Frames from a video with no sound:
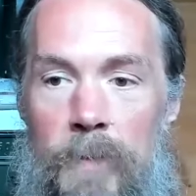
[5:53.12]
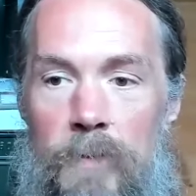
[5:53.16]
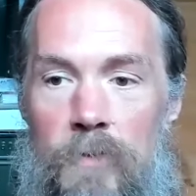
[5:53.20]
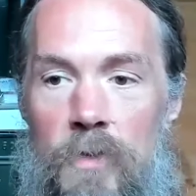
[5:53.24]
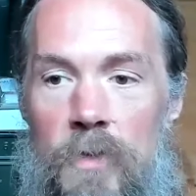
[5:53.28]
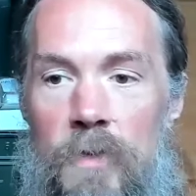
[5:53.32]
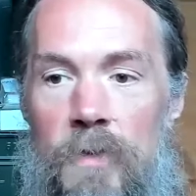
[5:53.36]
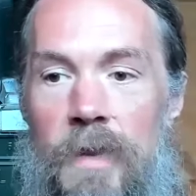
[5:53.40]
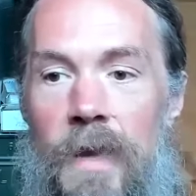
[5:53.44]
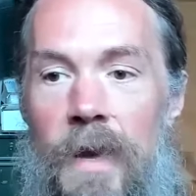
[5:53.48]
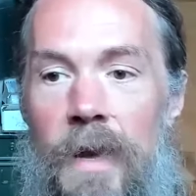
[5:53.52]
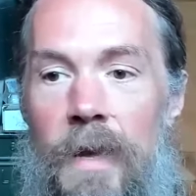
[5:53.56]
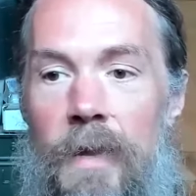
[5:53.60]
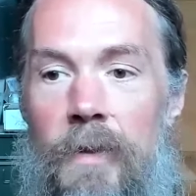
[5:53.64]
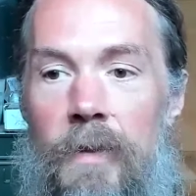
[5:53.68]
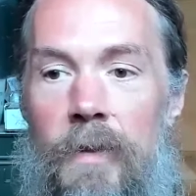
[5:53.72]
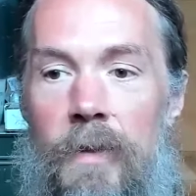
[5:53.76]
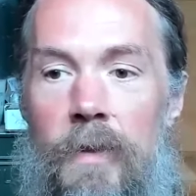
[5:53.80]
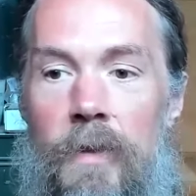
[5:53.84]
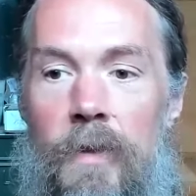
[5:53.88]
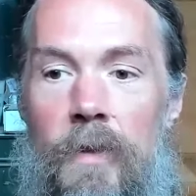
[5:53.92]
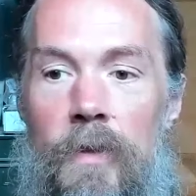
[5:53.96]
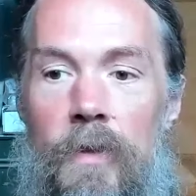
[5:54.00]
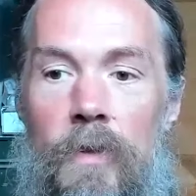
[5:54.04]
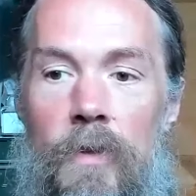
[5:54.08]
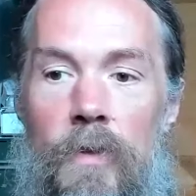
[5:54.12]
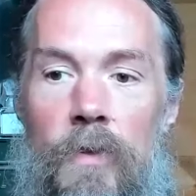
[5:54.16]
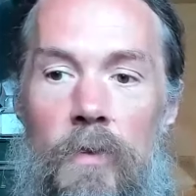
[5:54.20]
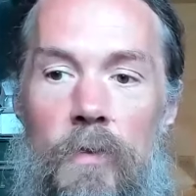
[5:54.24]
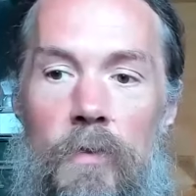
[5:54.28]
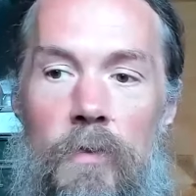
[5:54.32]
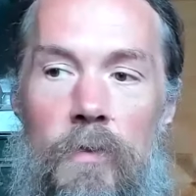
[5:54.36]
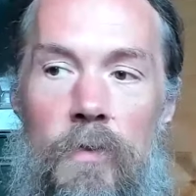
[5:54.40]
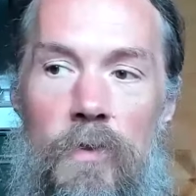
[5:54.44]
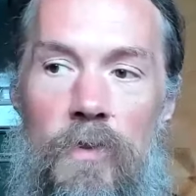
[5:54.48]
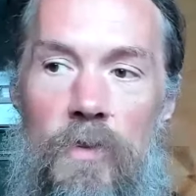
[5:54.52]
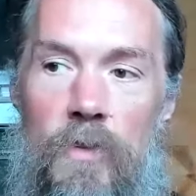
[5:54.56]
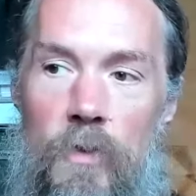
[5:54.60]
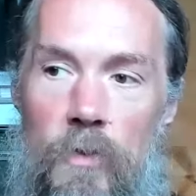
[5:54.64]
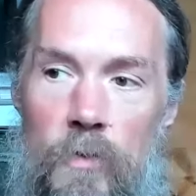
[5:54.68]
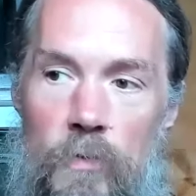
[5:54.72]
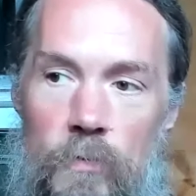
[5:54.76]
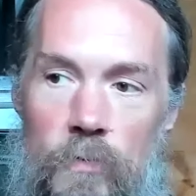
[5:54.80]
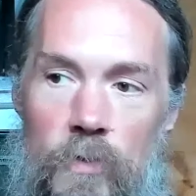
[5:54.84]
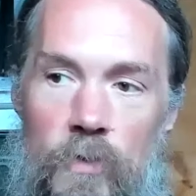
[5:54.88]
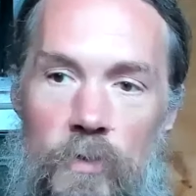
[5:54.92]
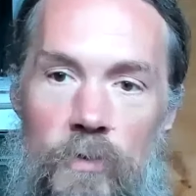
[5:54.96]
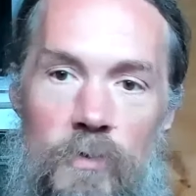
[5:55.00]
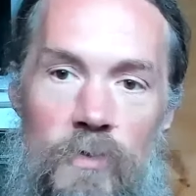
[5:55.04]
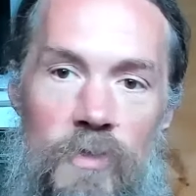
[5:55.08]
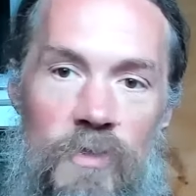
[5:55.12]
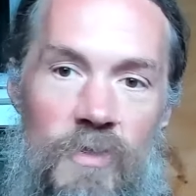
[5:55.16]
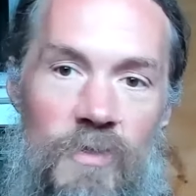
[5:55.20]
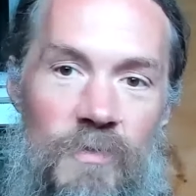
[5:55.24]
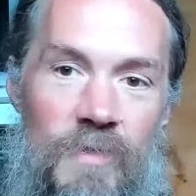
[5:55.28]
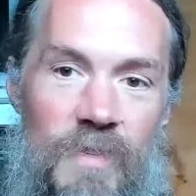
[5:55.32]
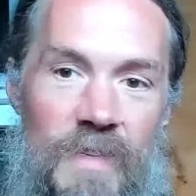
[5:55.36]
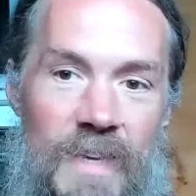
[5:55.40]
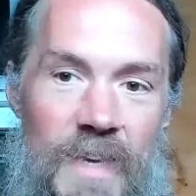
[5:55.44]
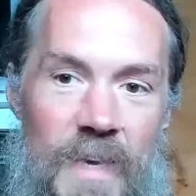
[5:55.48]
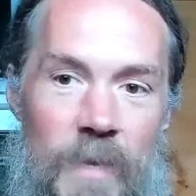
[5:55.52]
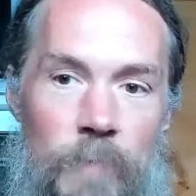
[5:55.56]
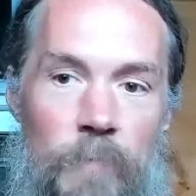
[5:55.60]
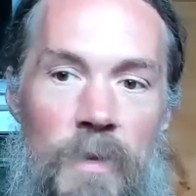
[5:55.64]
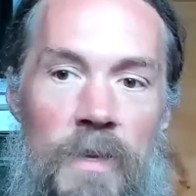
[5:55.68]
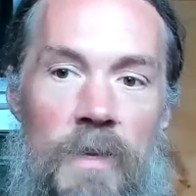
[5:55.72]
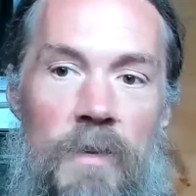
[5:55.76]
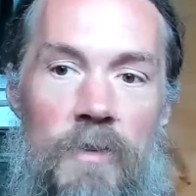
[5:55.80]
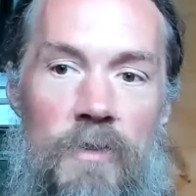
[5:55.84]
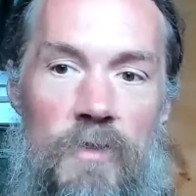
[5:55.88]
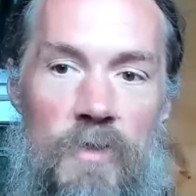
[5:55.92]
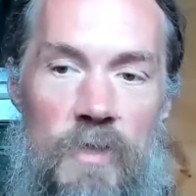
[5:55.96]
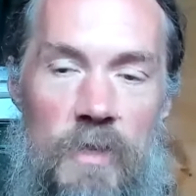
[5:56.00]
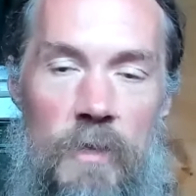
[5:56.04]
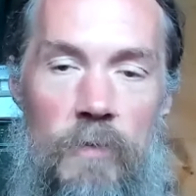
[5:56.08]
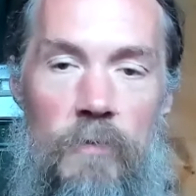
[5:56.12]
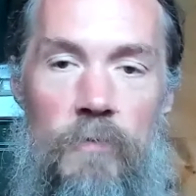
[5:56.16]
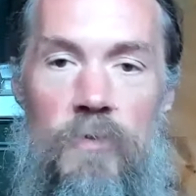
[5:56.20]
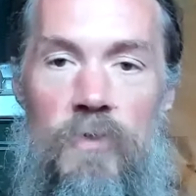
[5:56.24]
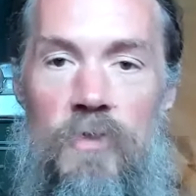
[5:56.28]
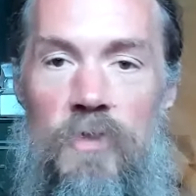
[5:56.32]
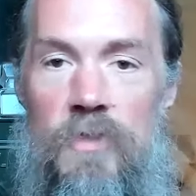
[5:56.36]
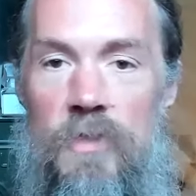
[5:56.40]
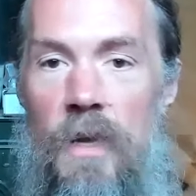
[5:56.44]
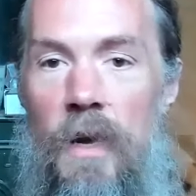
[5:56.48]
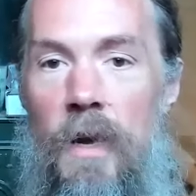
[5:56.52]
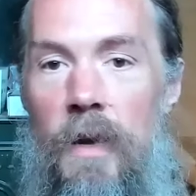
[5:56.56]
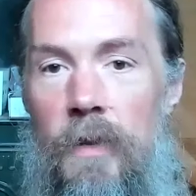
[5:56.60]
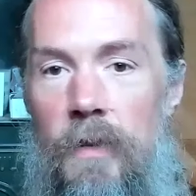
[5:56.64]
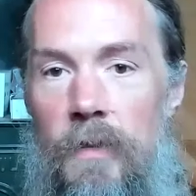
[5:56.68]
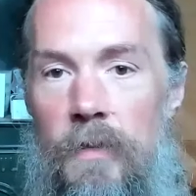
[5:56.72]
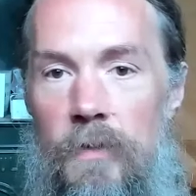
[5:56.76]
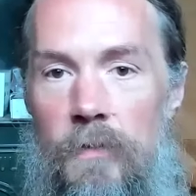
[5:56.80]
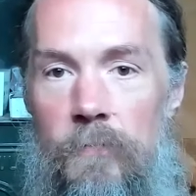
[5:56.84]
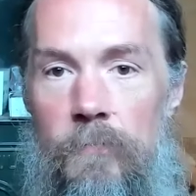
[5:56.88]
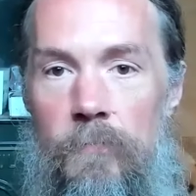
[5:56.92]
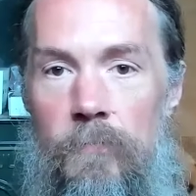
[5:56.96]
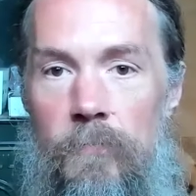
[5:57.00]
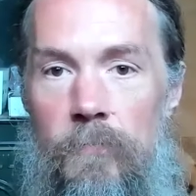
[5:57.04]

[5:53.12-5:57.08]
So you're just keeping yourself stuck.